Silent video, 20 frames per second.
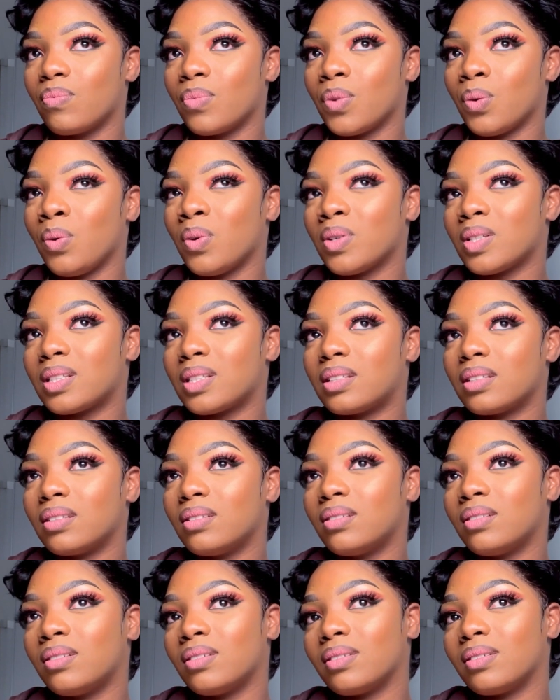we were
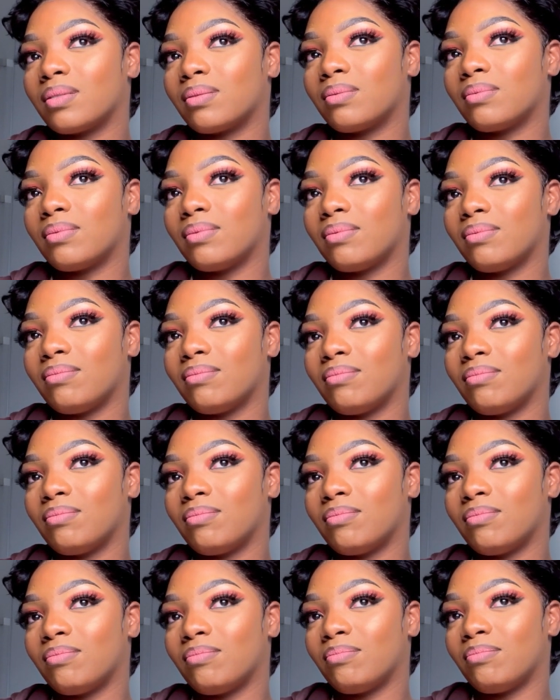still
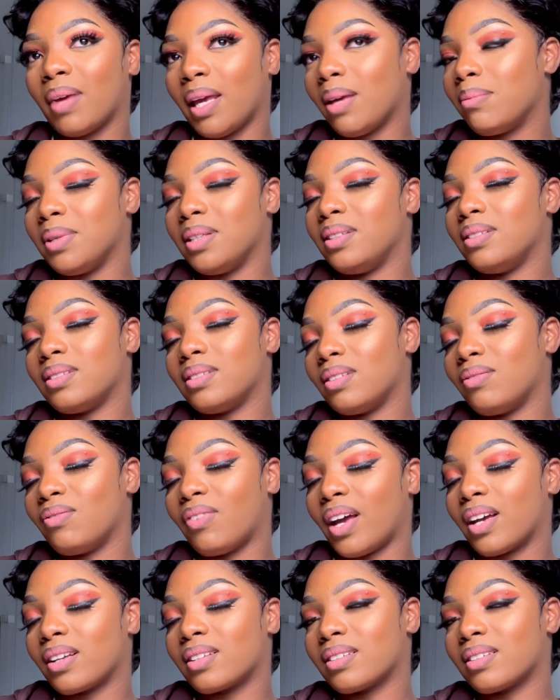babies, in
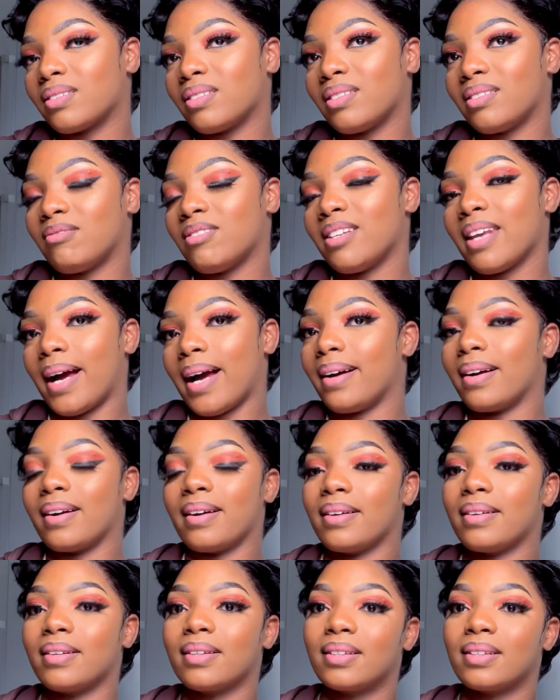fact, young.
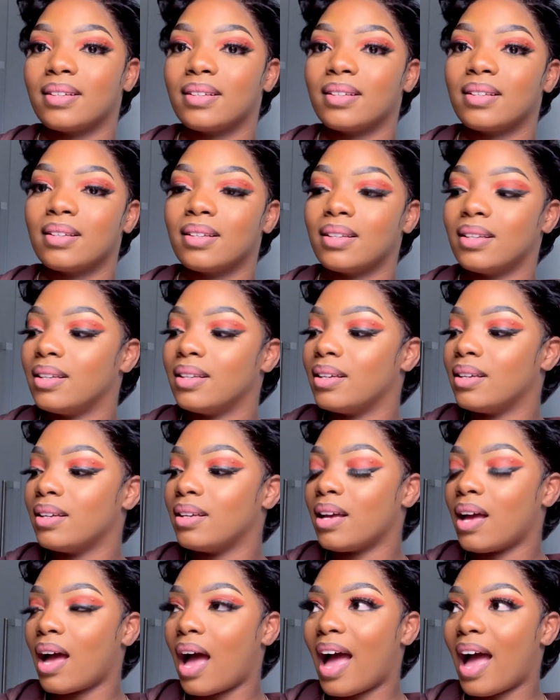
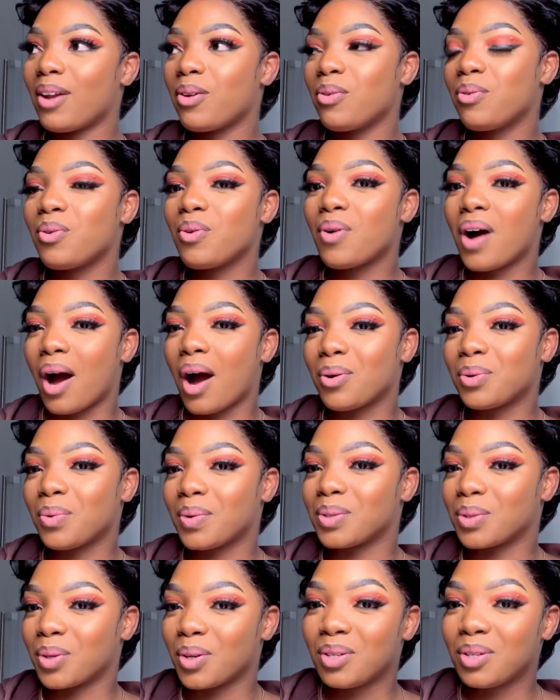I don't know how it
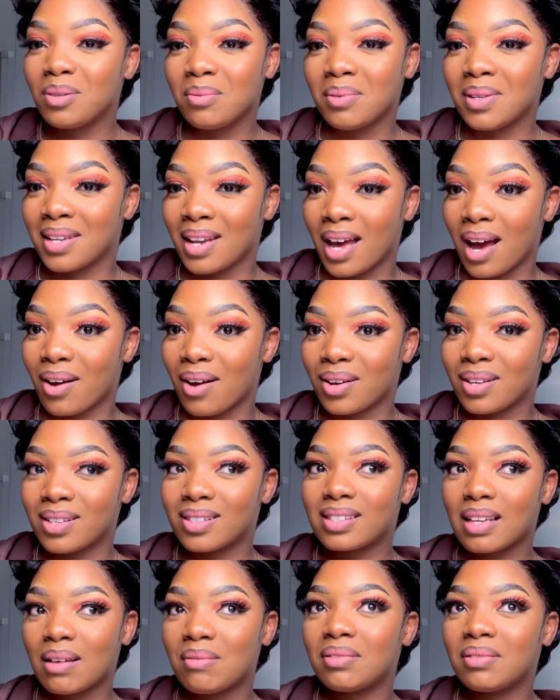was going to be now, because
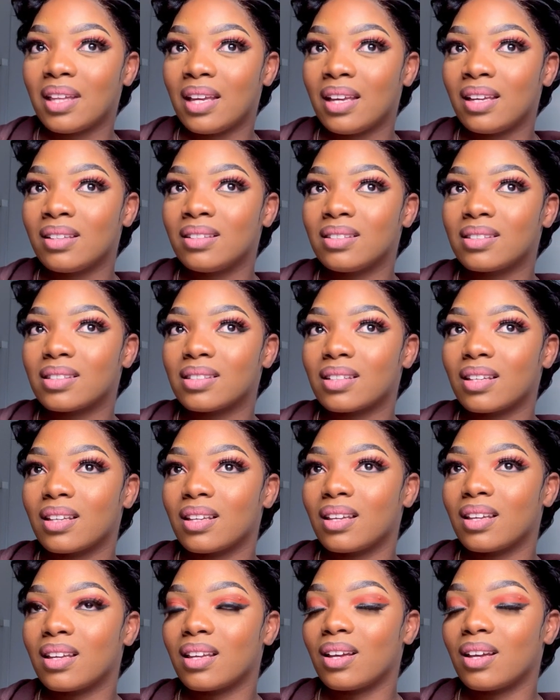some things
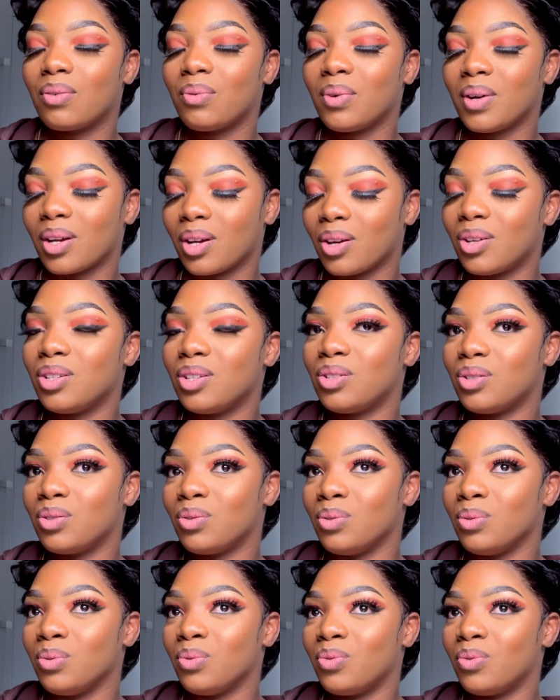were going
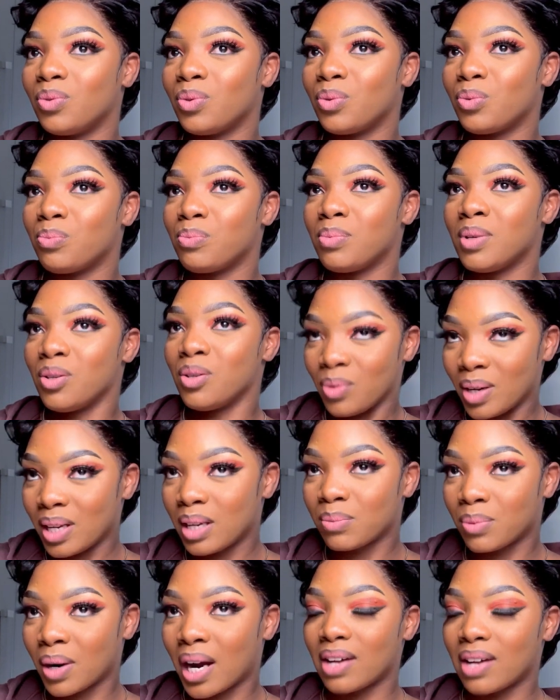to be
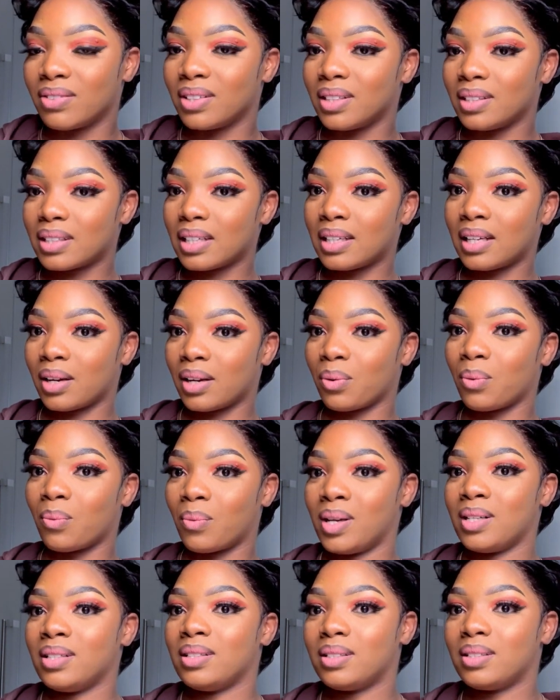really private, and I don't
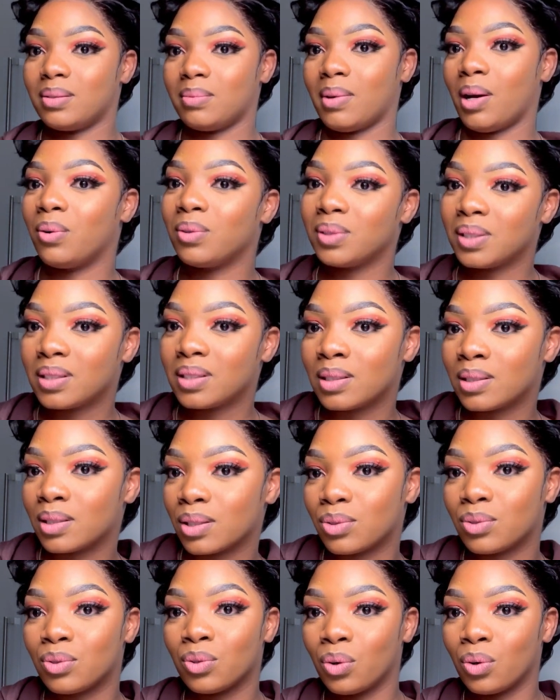want my older sister
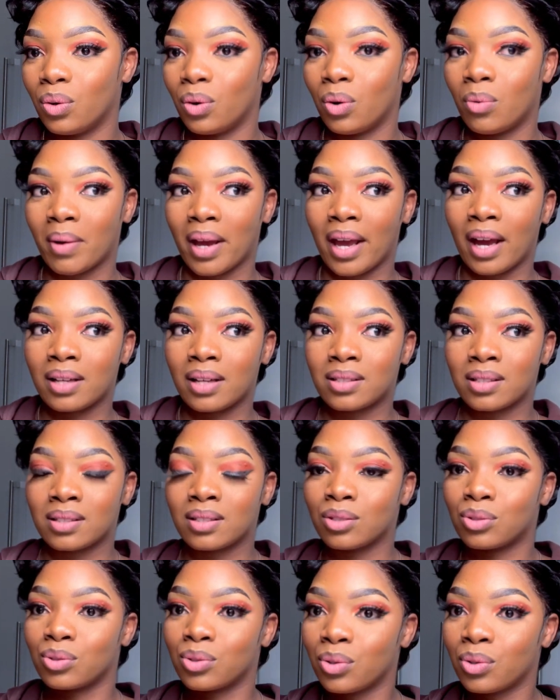to know or my younger
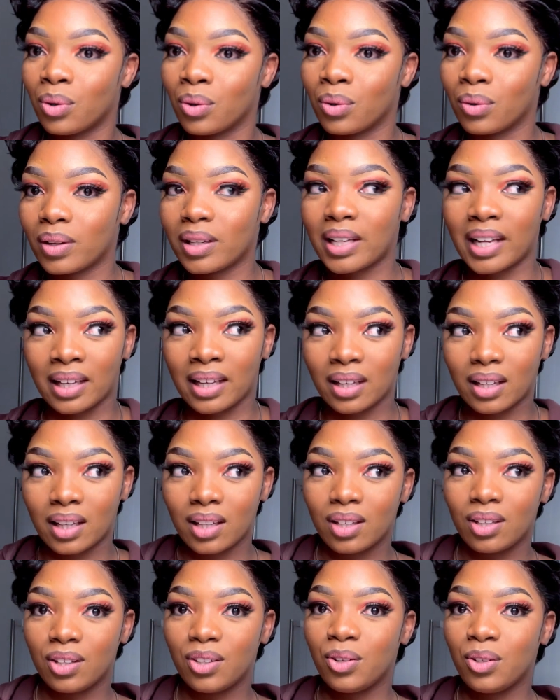sisters to know. Like,
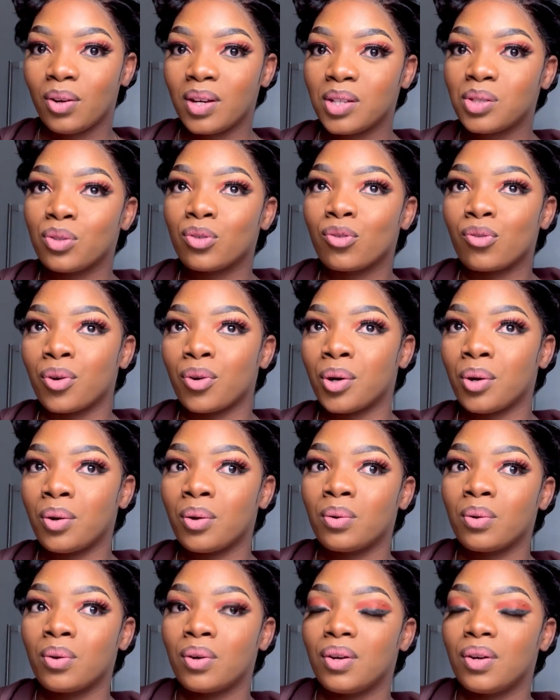you know, as you grow,